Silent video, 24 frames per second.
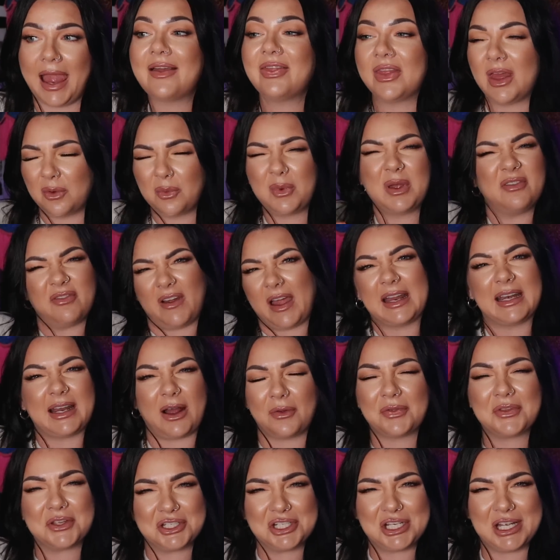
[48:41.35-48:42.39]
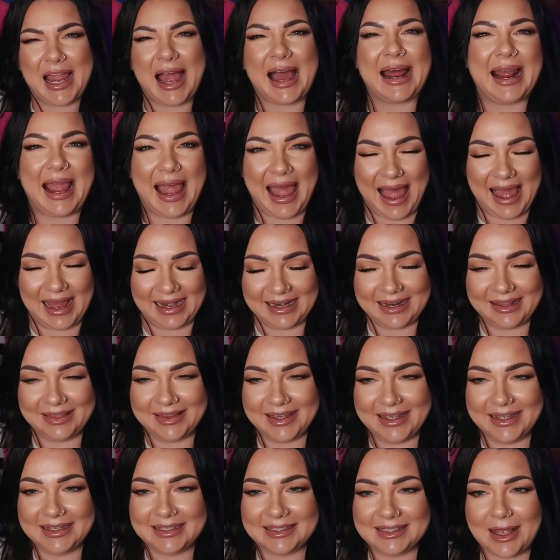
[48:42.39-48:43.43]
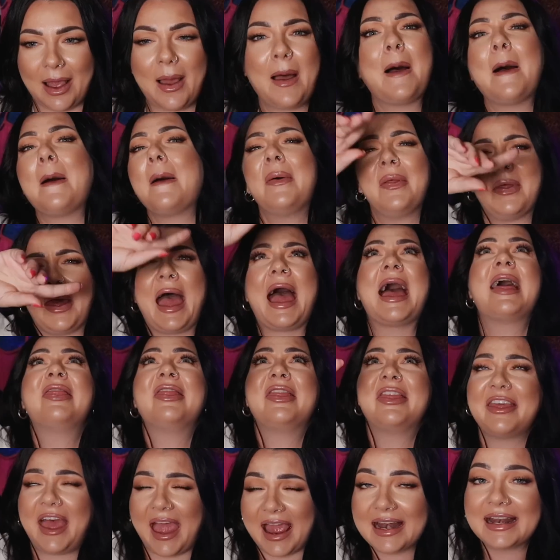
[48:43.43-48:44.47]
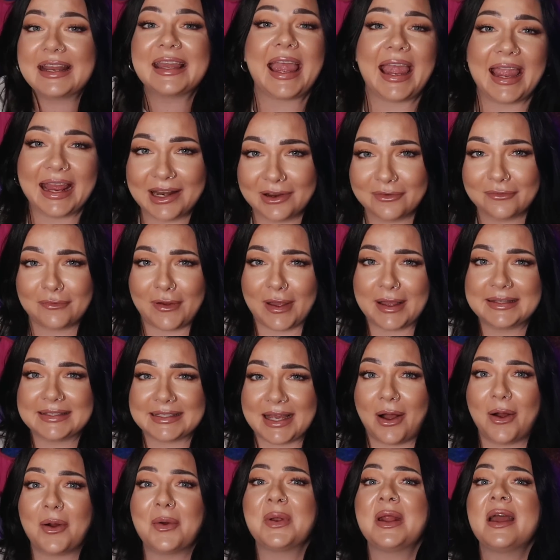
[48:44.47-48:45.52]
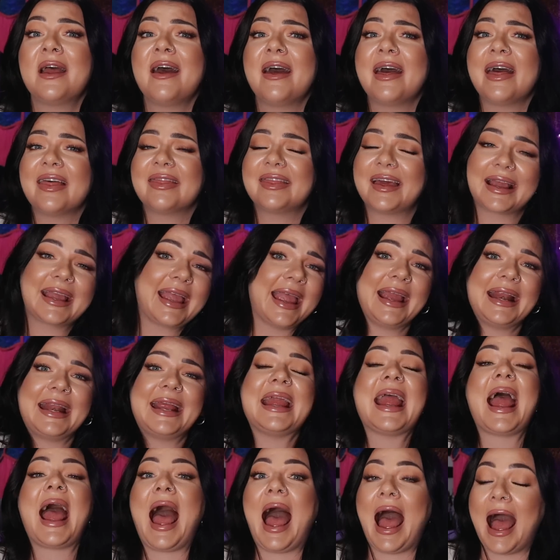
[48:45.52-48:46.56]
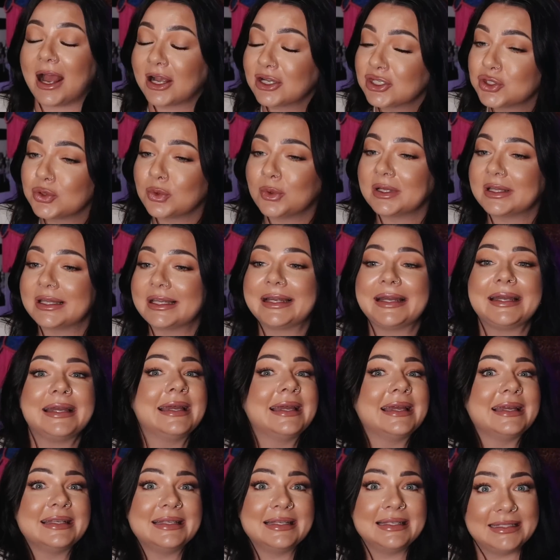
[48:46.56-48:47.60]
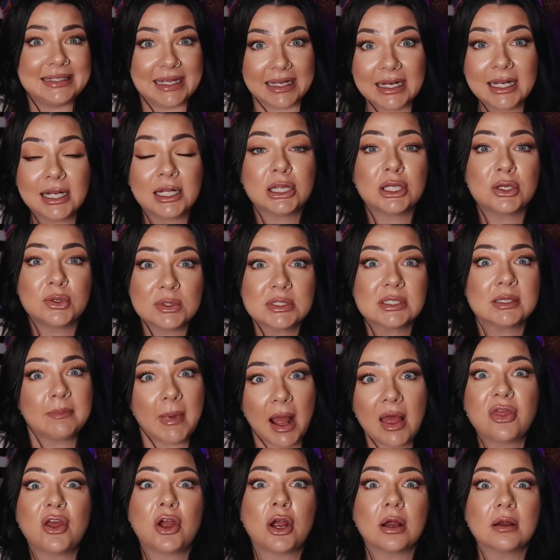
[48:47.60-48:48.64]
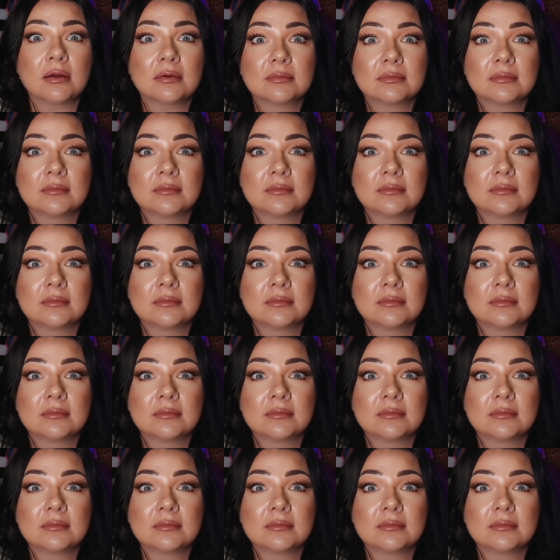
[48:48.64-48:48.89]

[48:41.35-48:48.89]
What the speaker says: And then we find out that she had a hand in this. And then Kaden finds out that Katie actually didn't lose a mother.